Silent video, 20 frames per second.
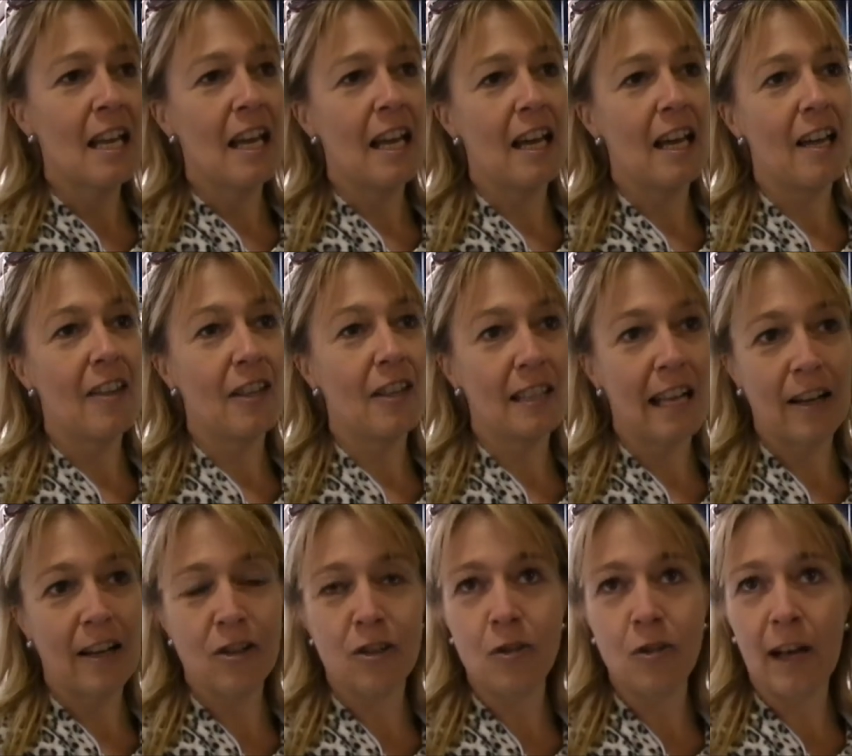Uh, the
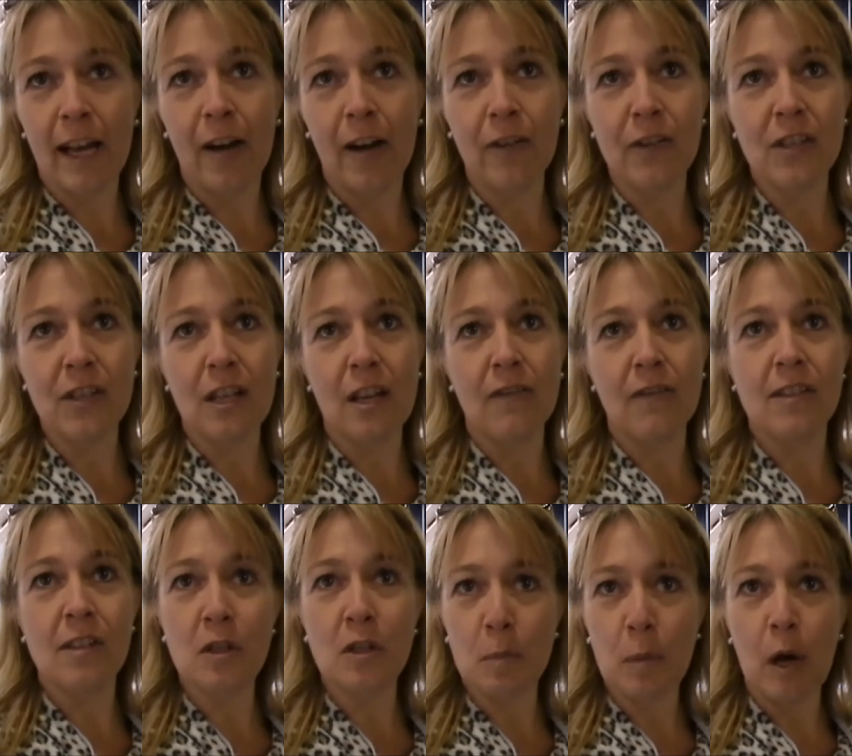National Health
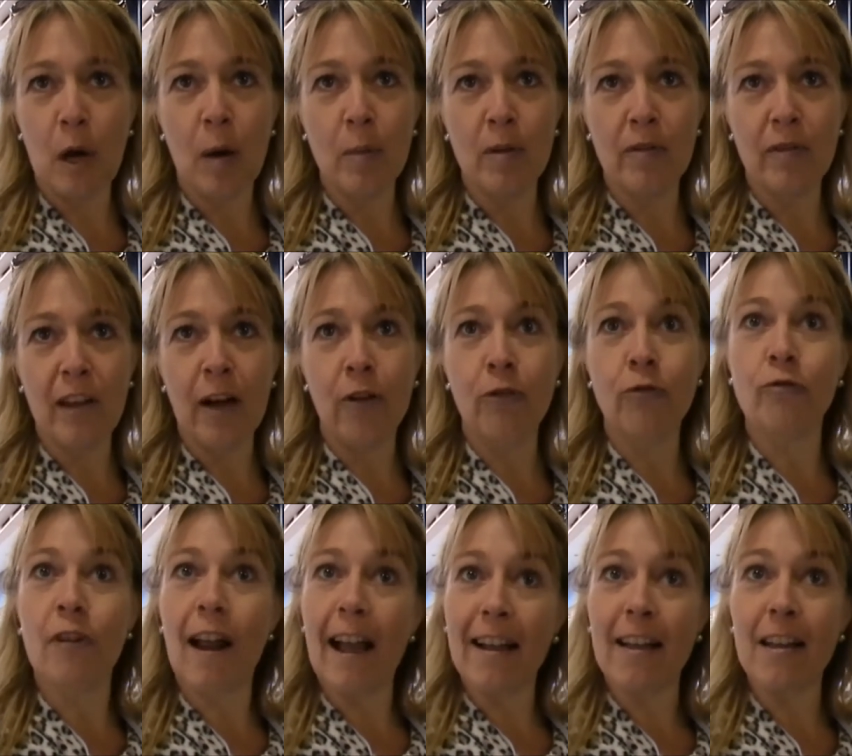Service and Department of Health
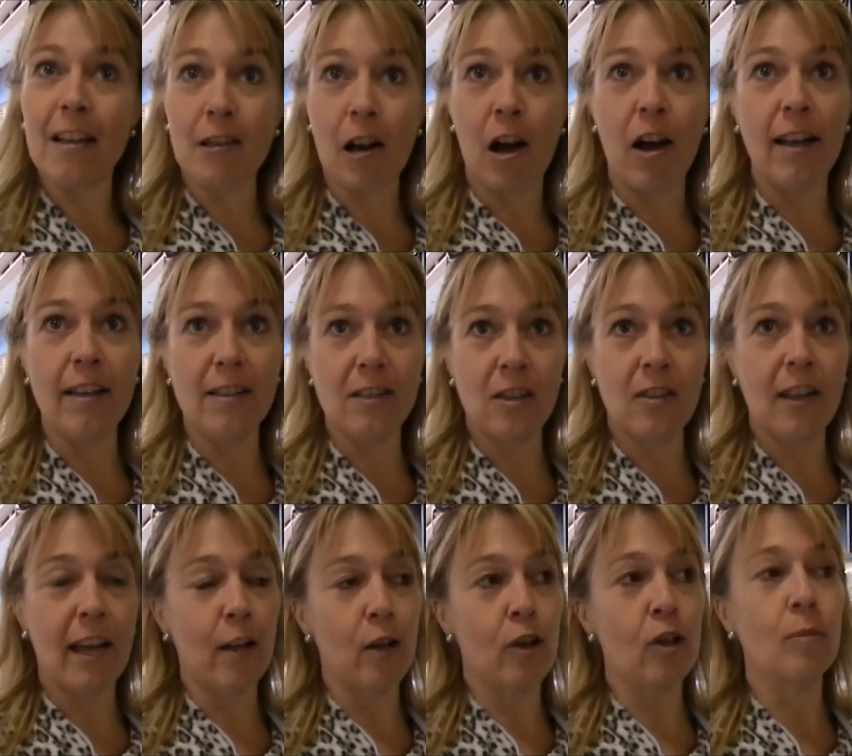recognised that
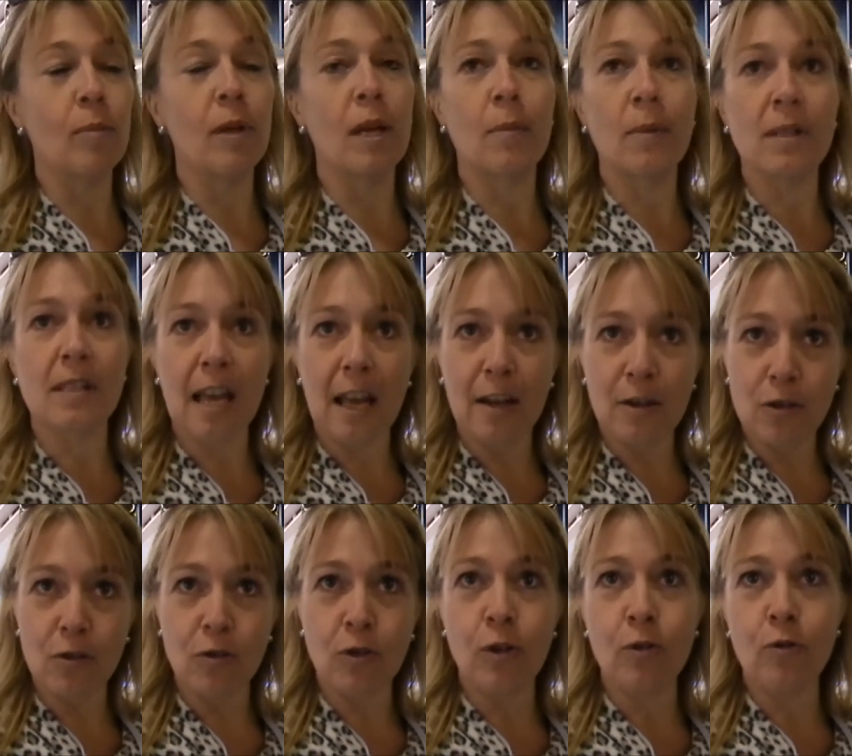that could be a
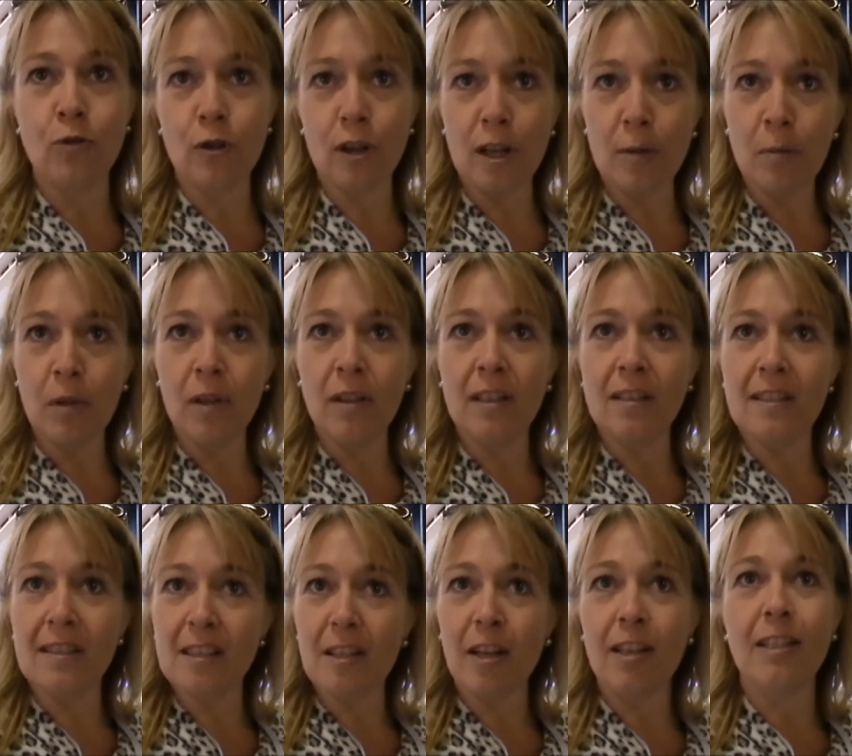potential new treatment and
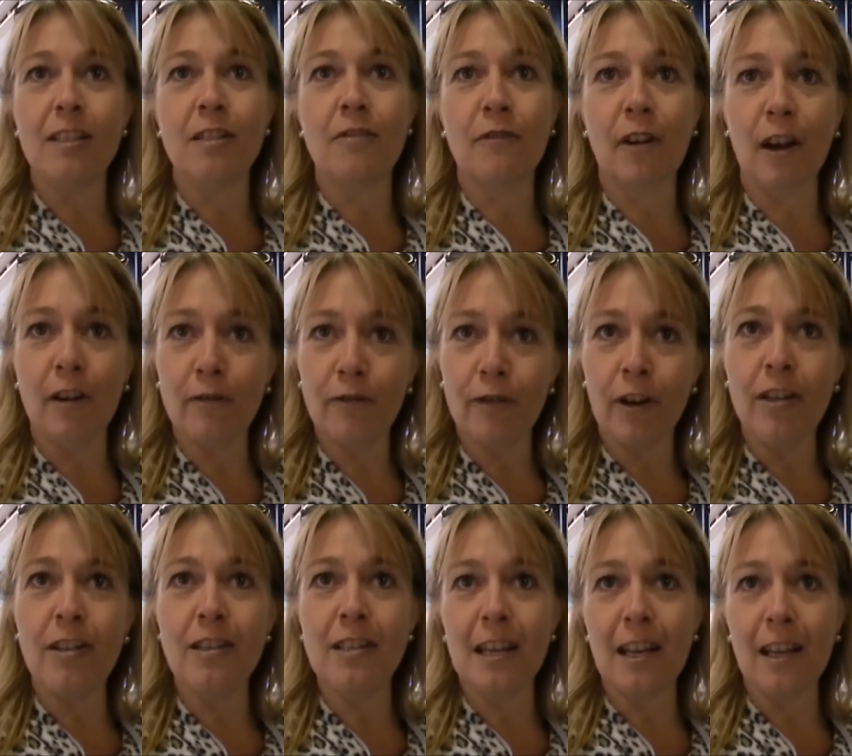decided to find
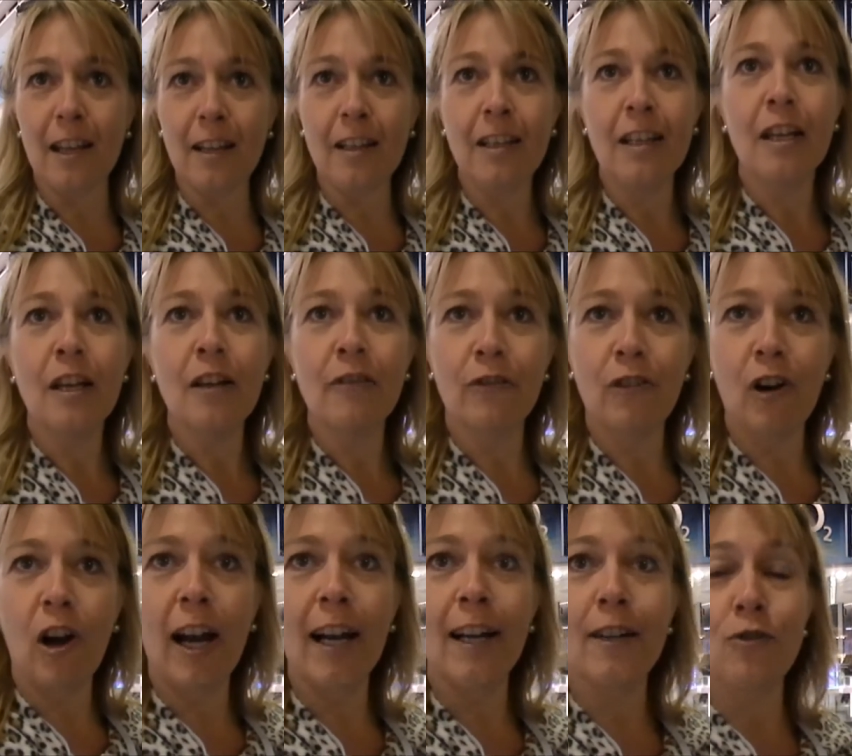funding
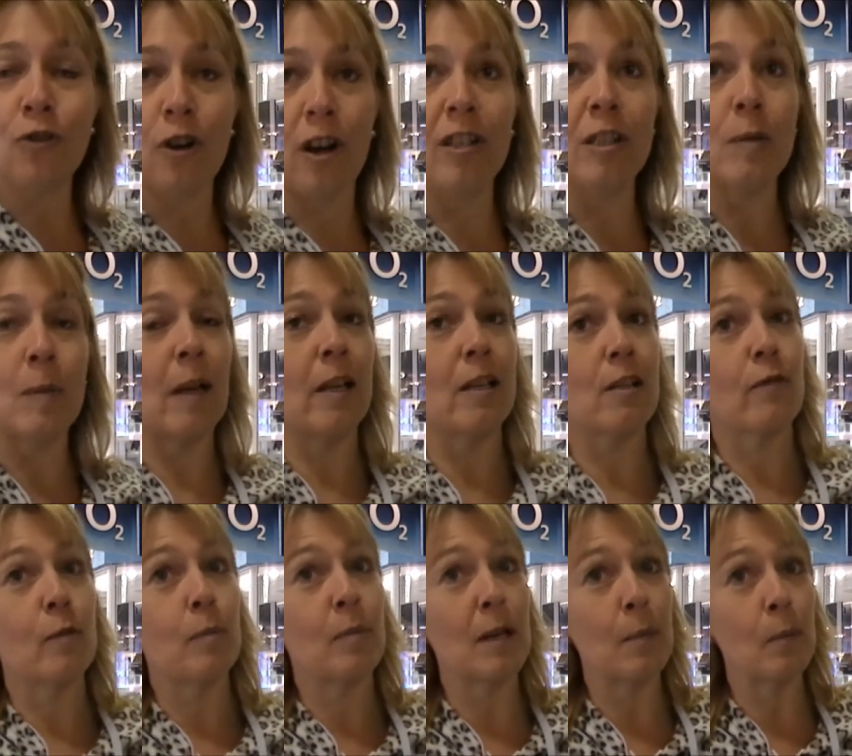for islet transplants
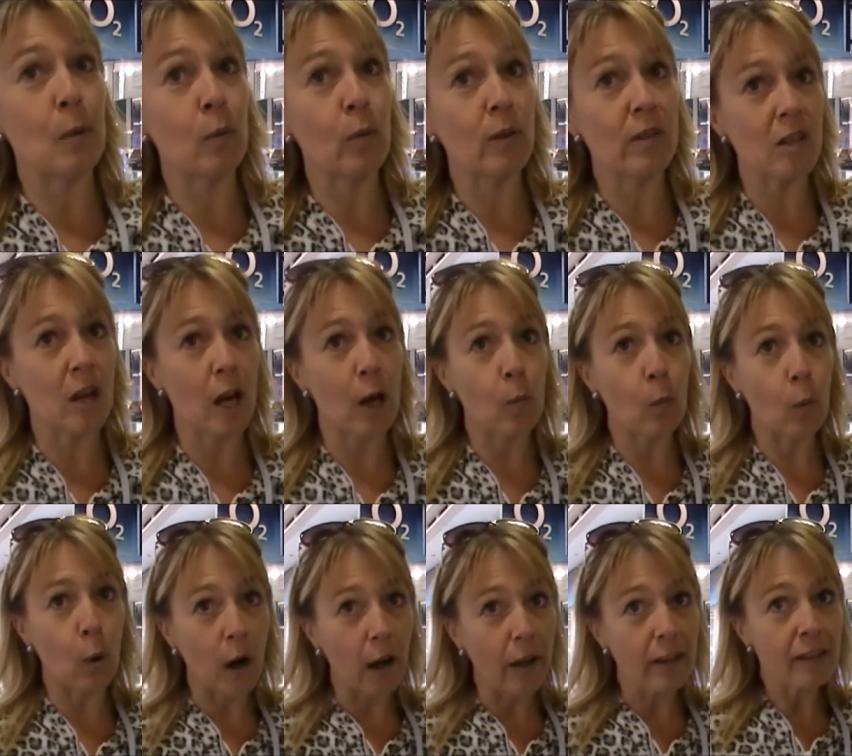for people with type
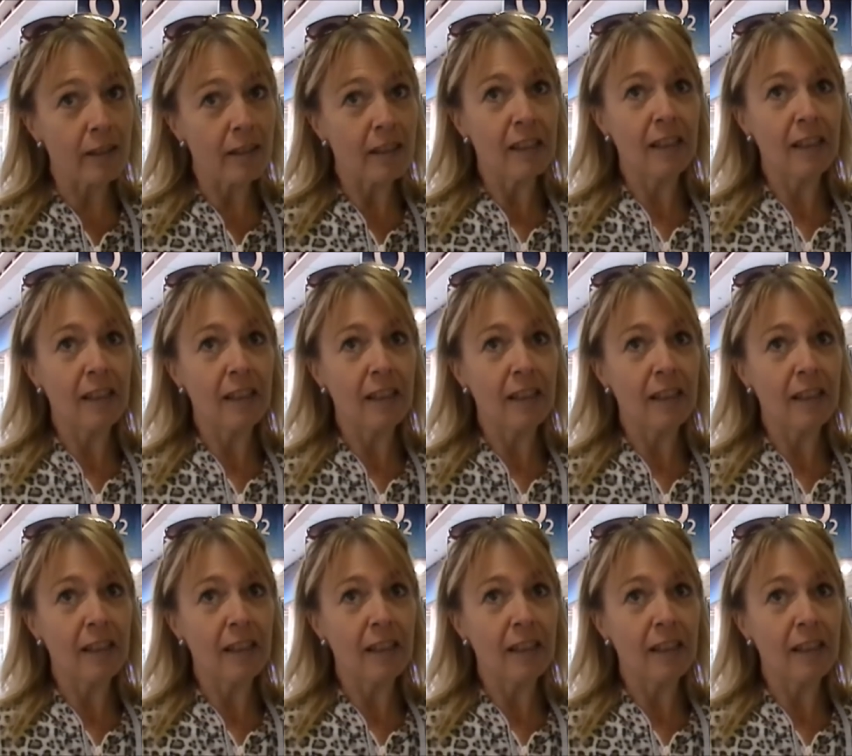1.